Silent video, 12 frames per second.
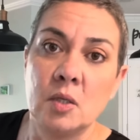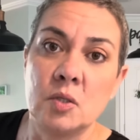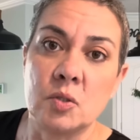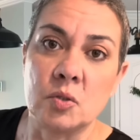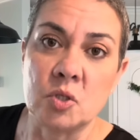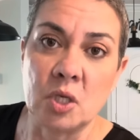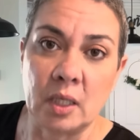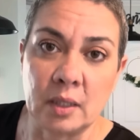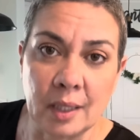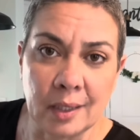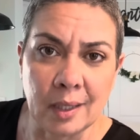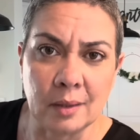So check
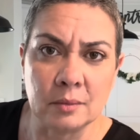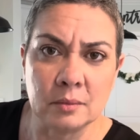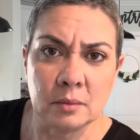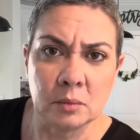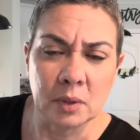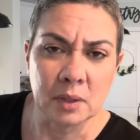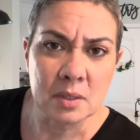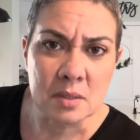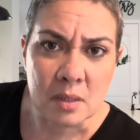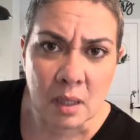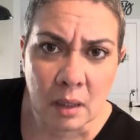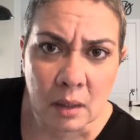that out. What is
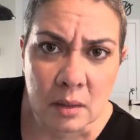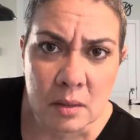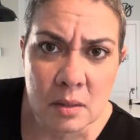that?